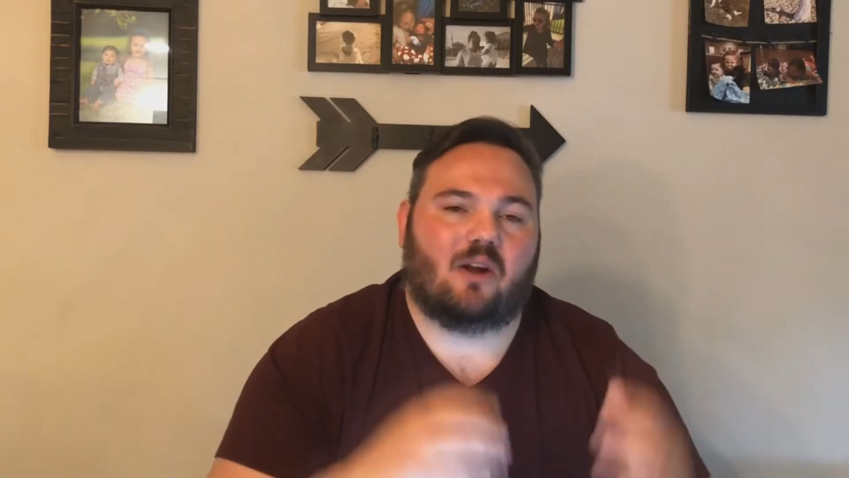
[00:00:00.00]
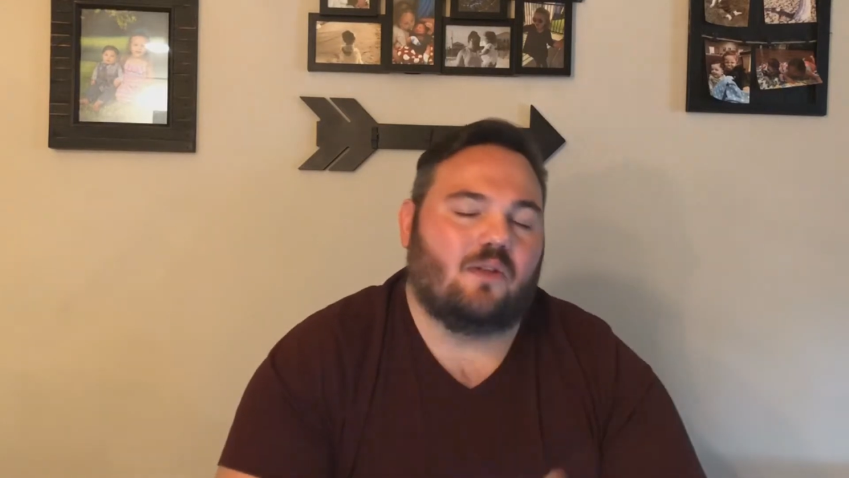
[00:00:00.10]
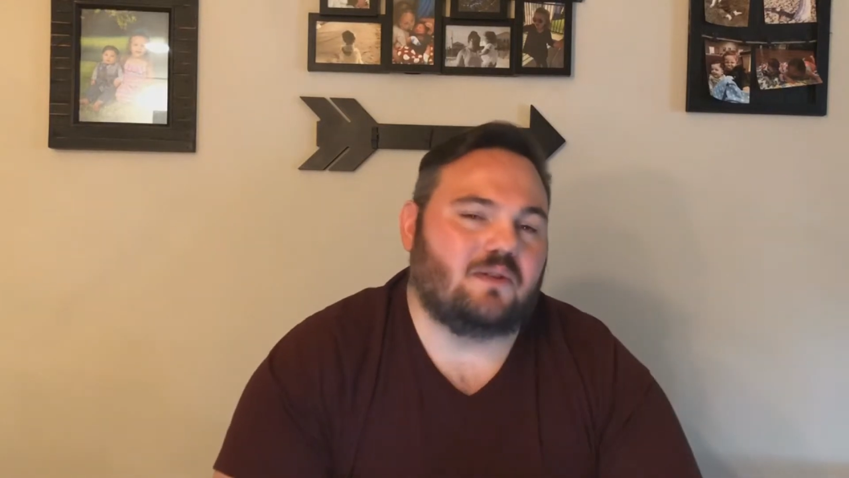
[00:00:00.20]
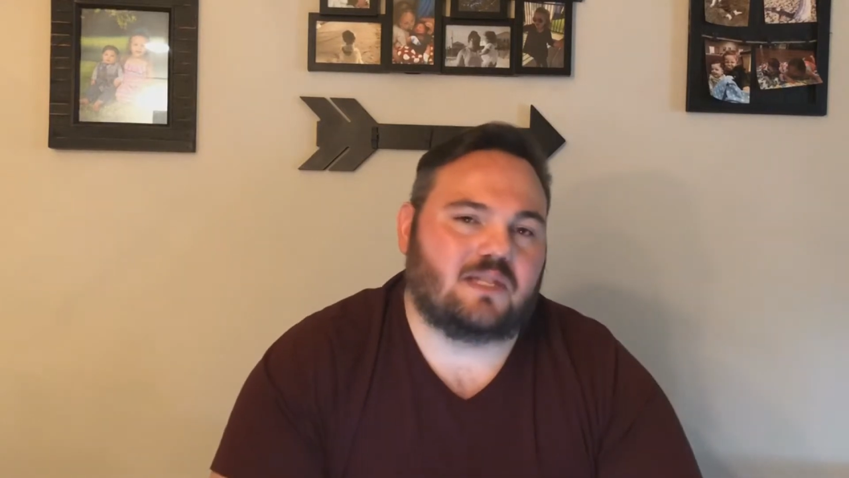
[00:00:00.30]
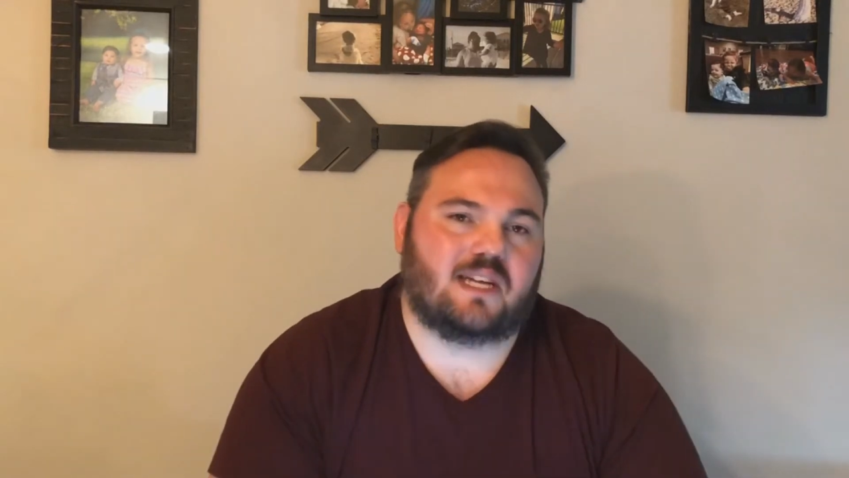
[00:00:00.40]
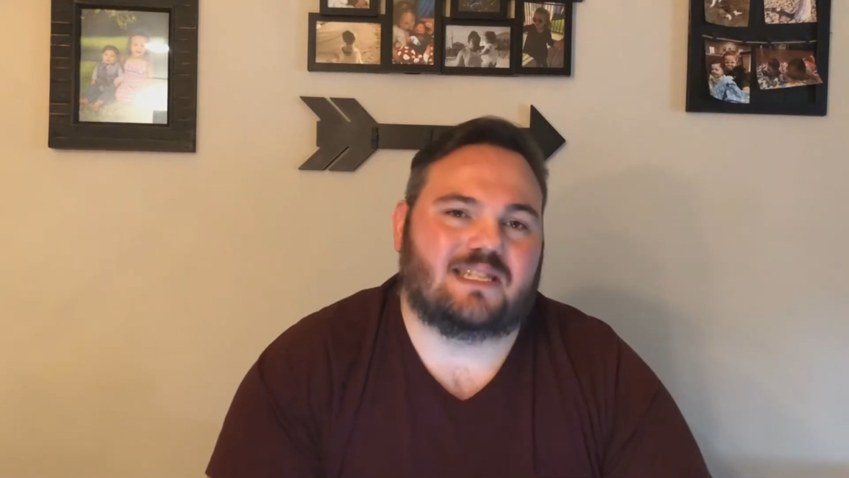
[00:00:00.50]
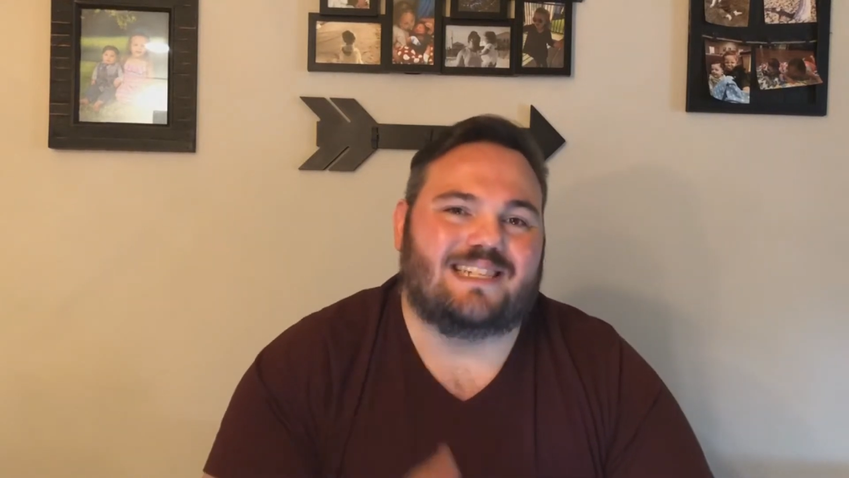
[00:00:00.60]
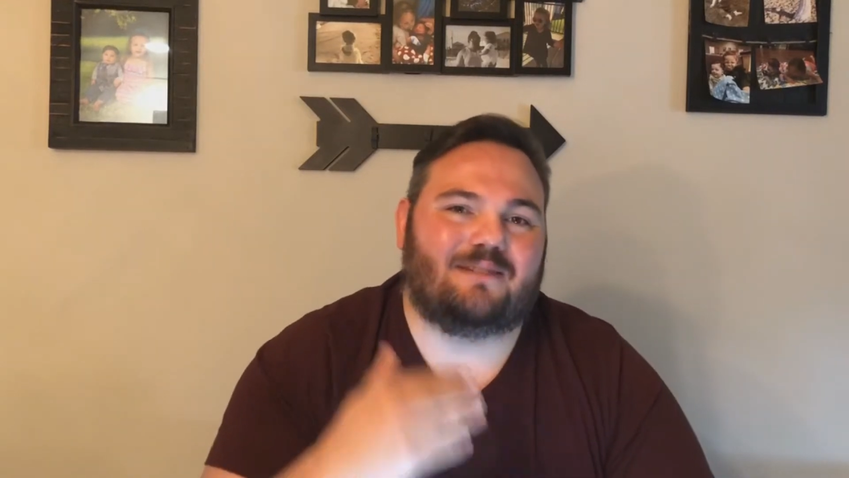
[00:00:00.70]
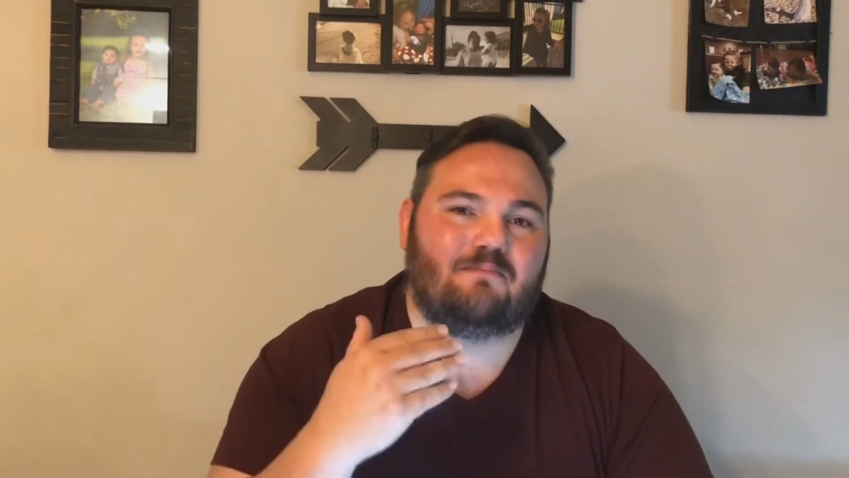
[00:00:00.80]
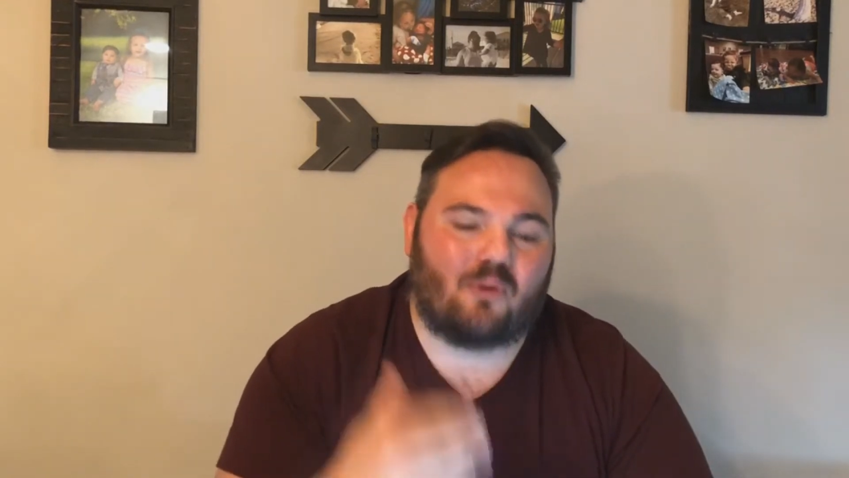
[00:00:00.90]
all those things,
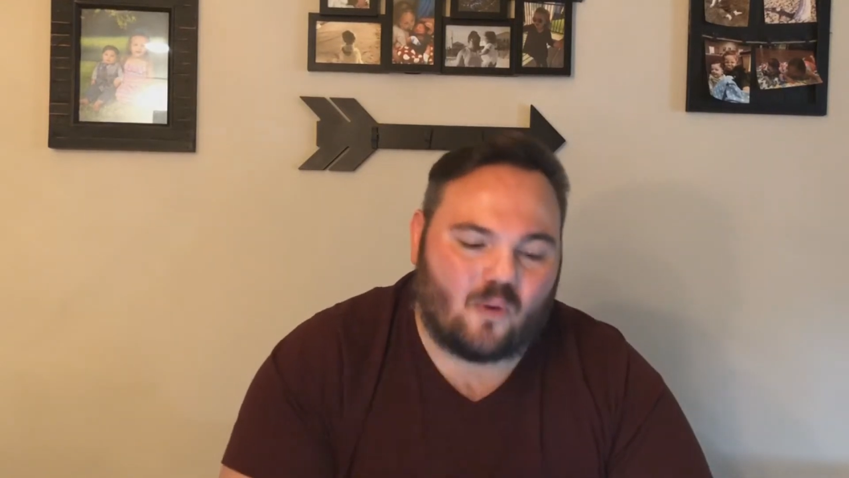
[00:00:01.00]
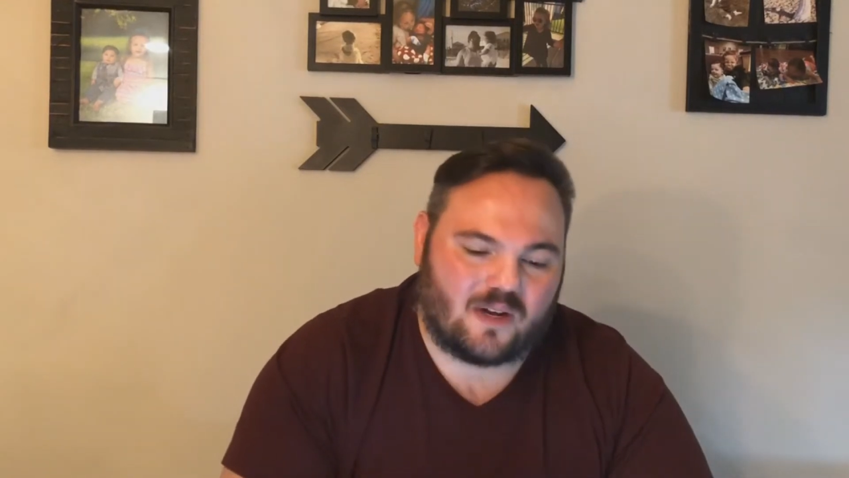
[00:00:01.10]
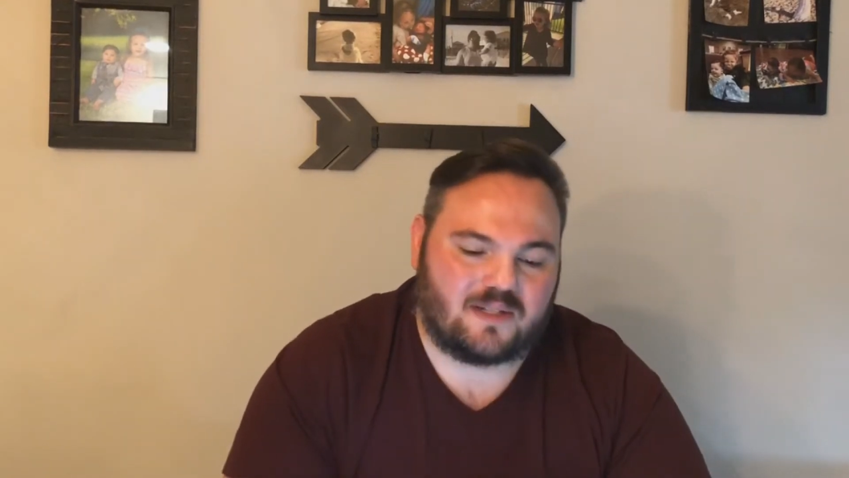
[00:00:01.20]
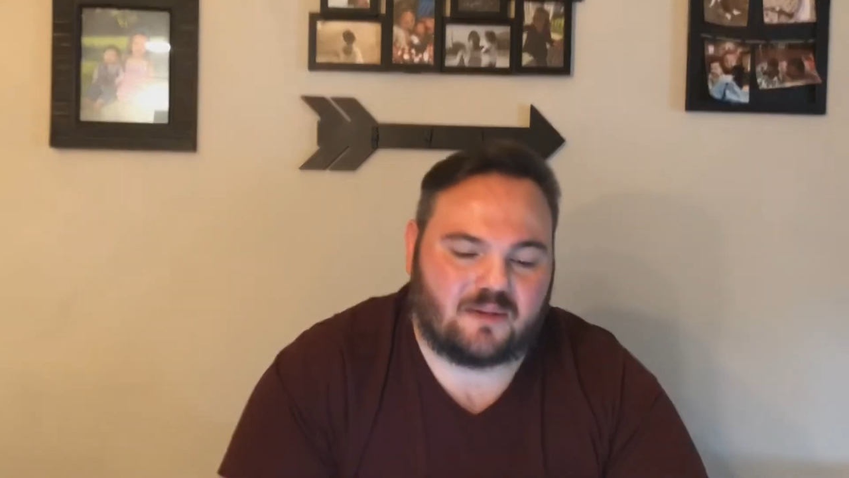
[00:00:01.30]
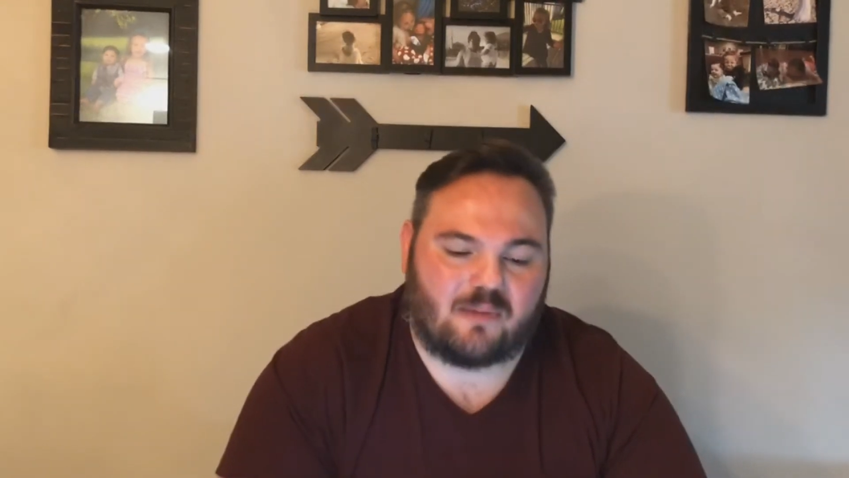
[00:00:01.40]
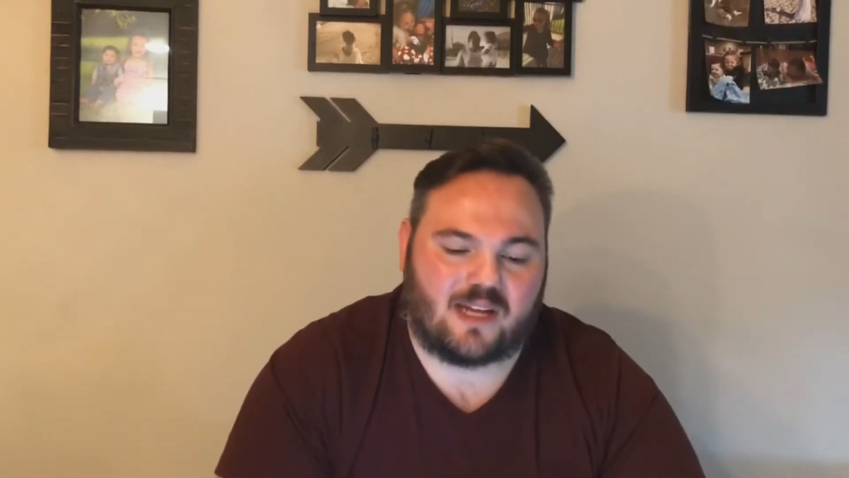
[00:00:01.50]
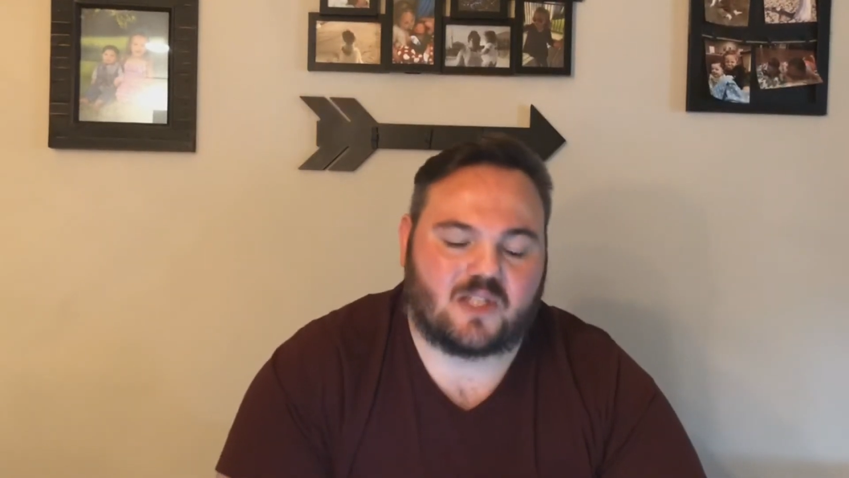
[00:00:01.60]
that's important to me.